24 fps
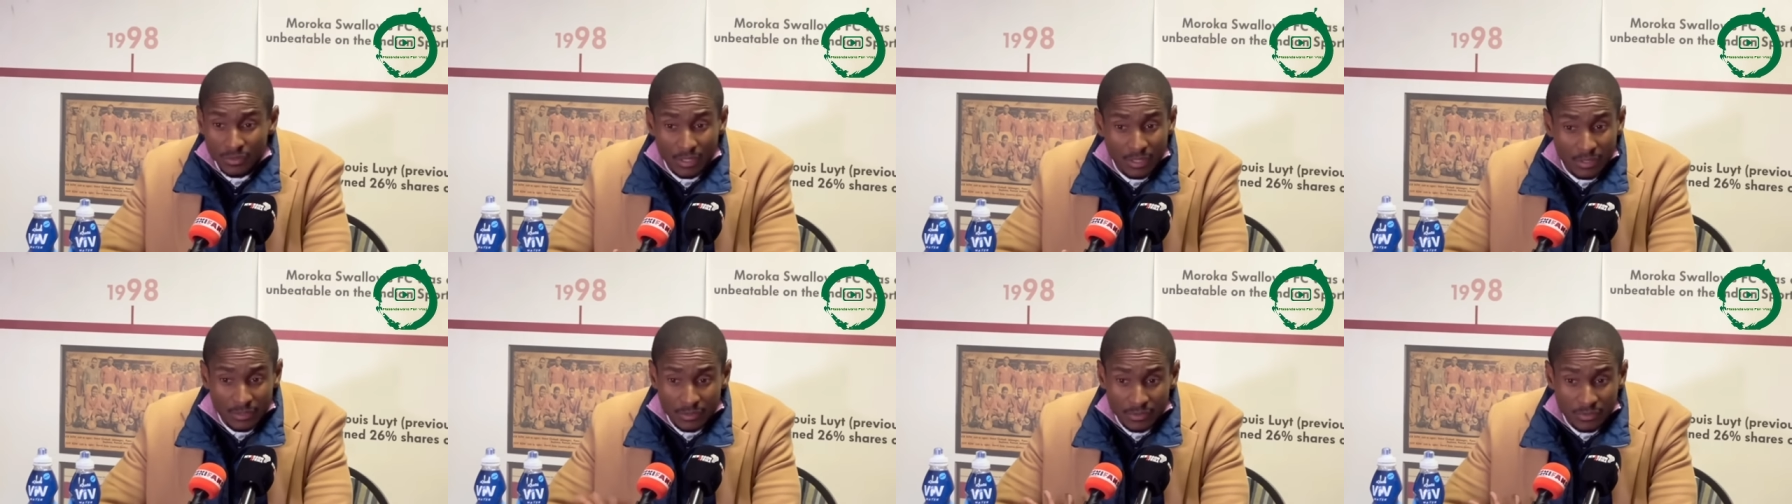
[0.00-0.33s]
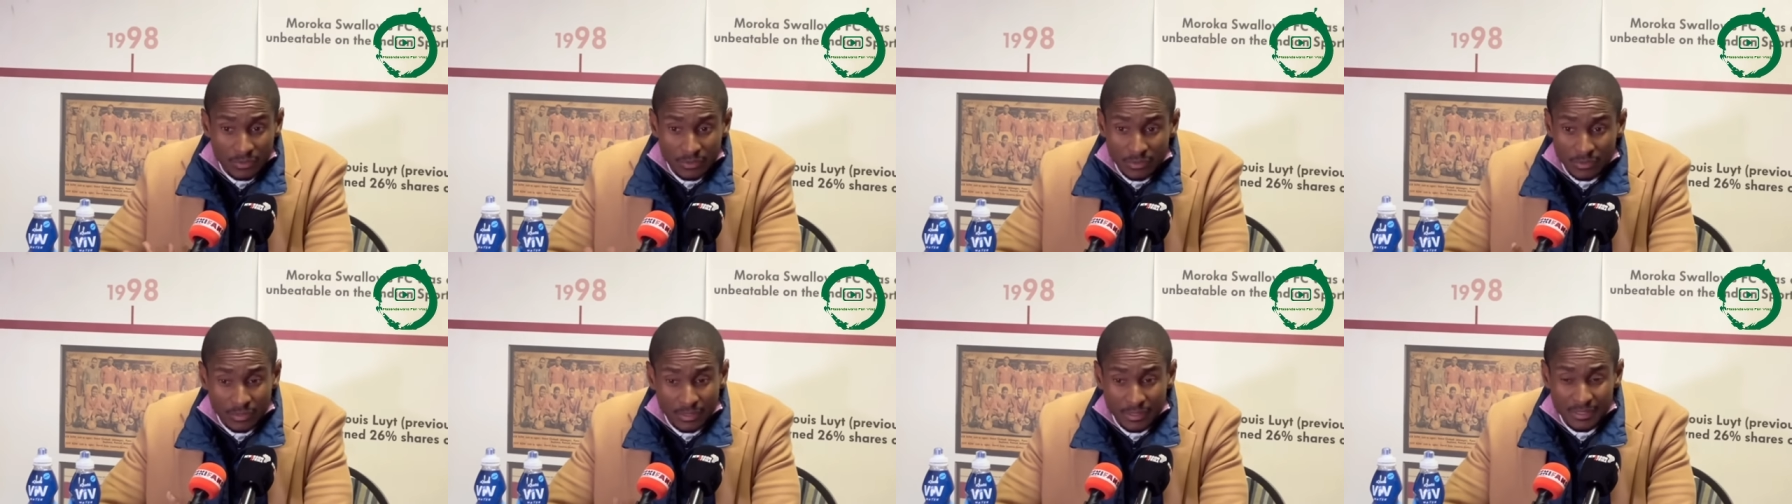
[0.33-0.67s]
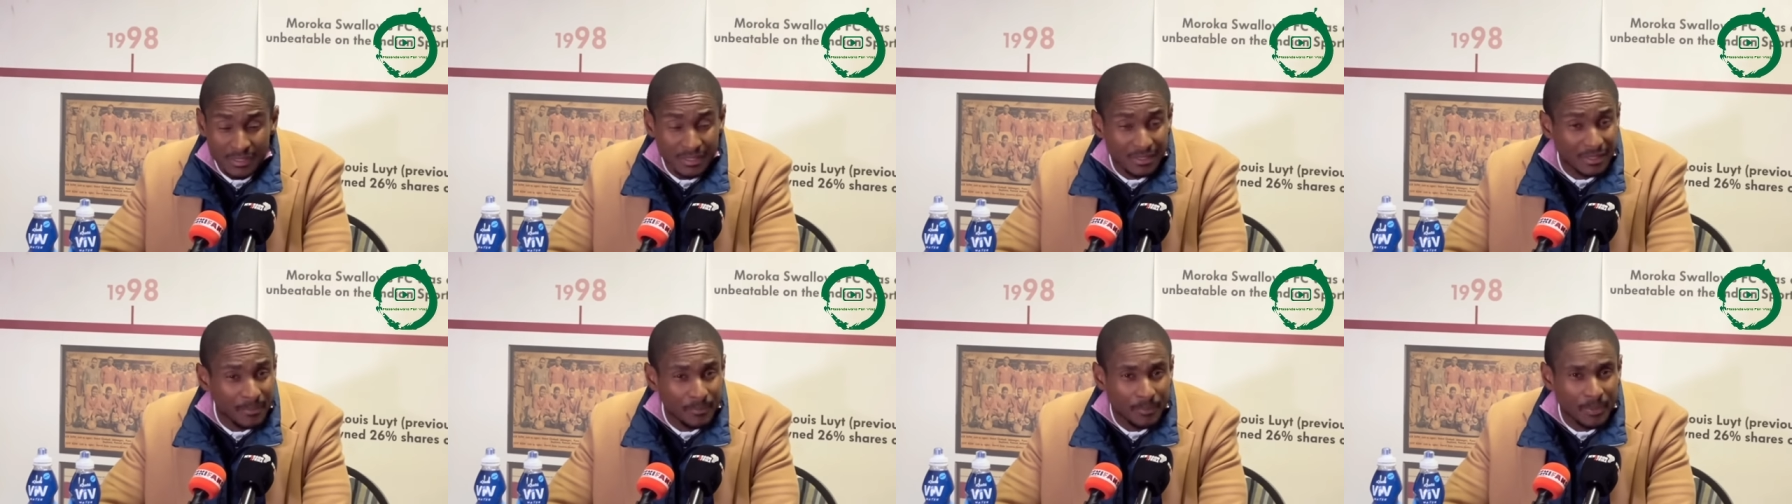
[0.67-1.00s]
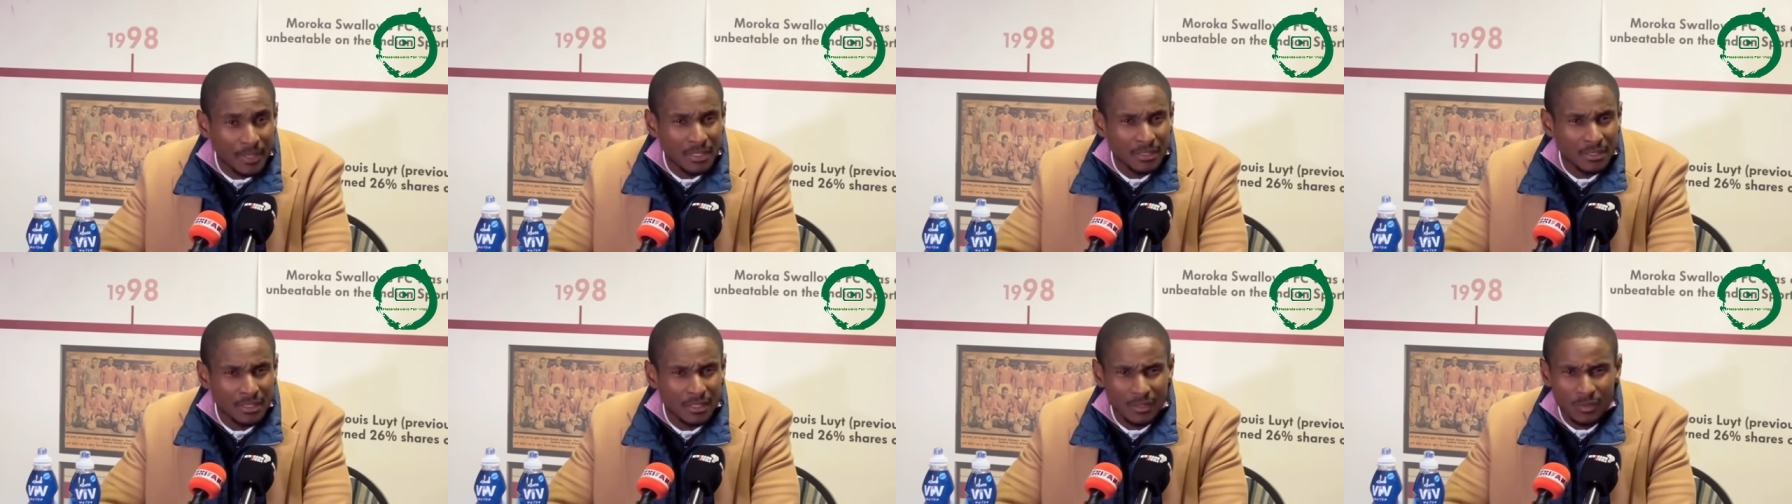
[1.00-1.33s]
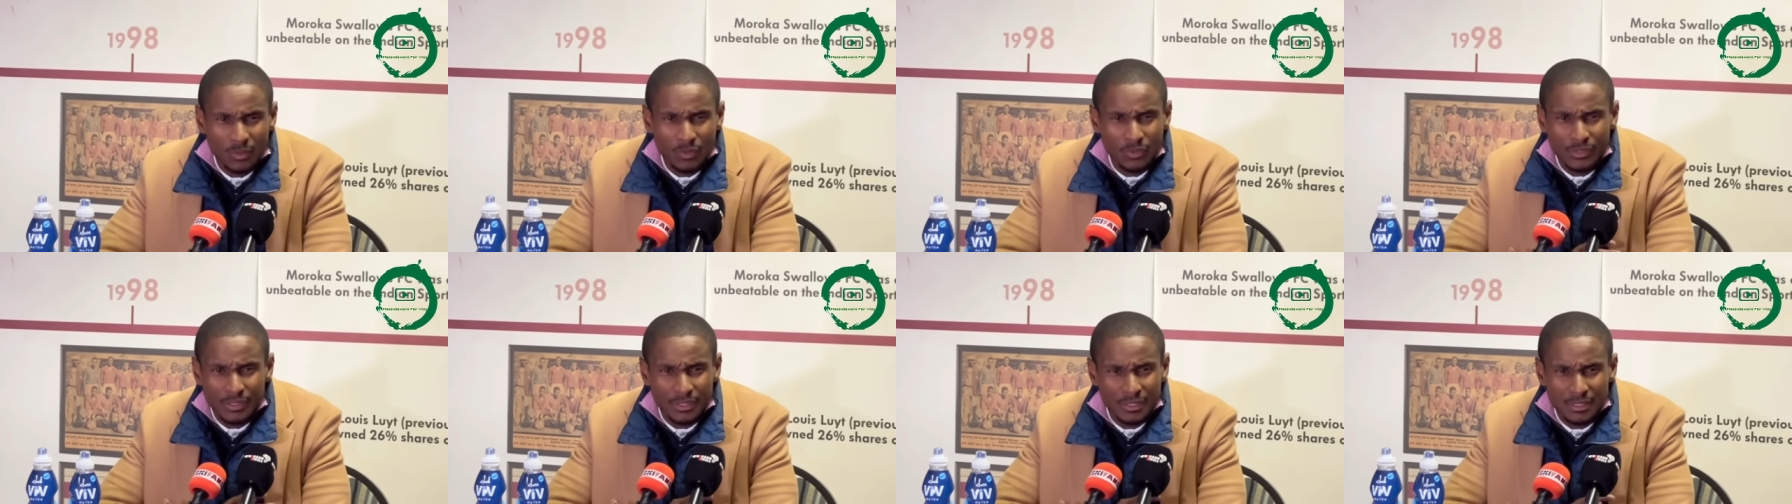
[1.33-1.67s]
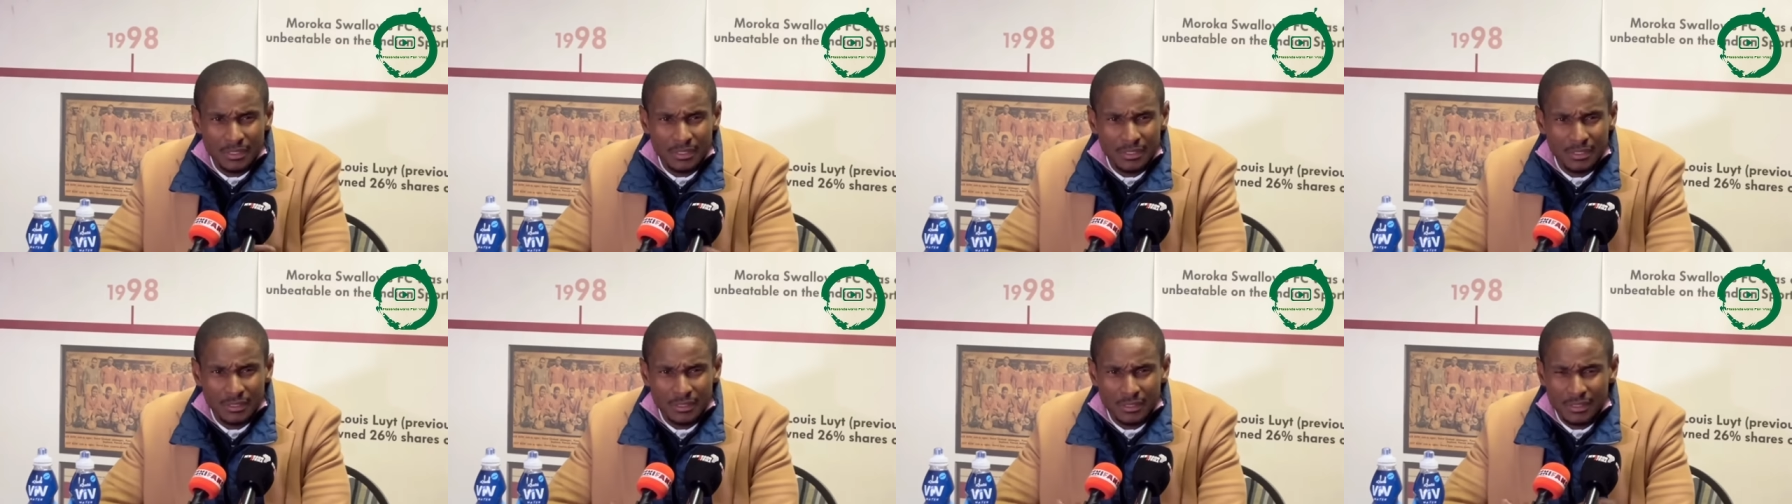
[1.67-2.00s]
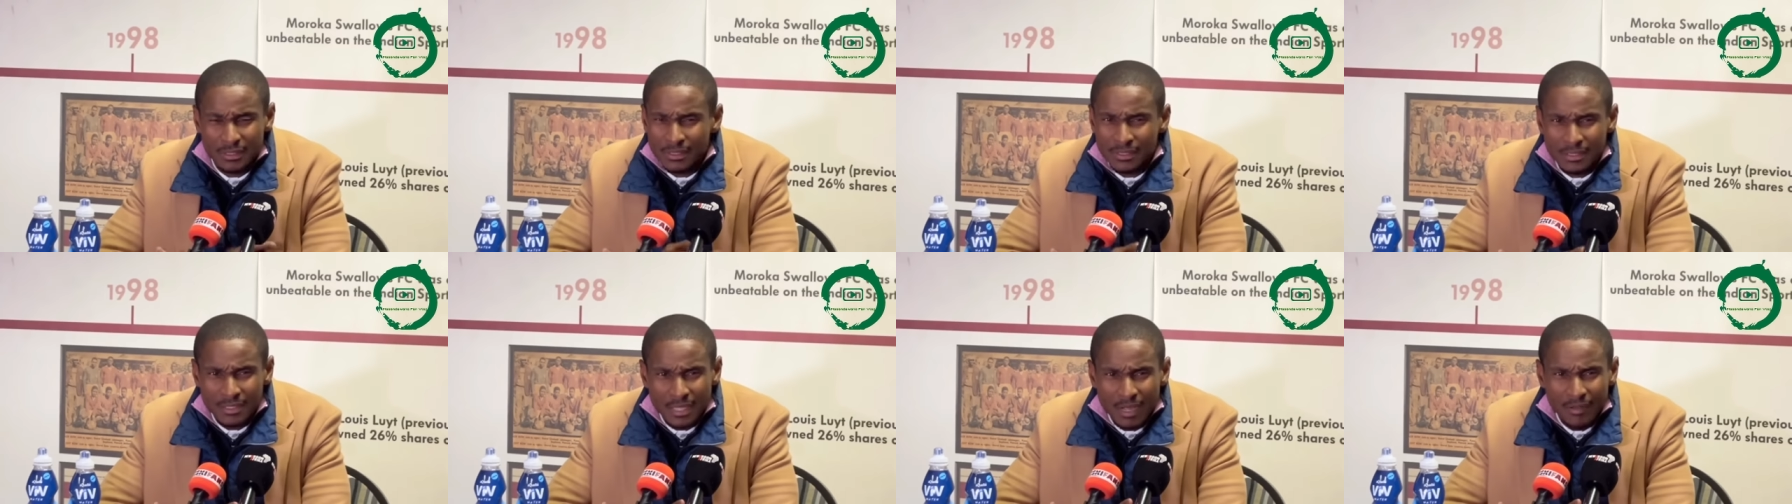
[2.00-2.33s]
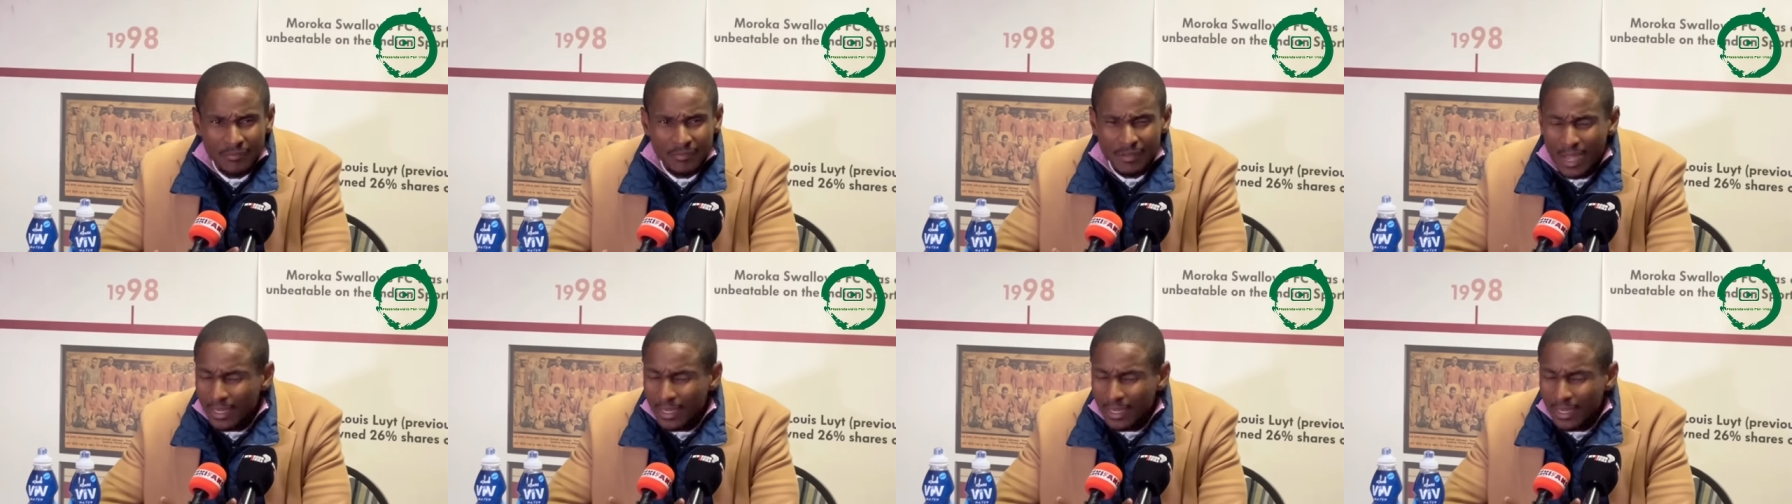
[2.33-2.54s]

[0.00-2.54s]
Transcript: I don't know. Is it the PSL or is, is it SAFA?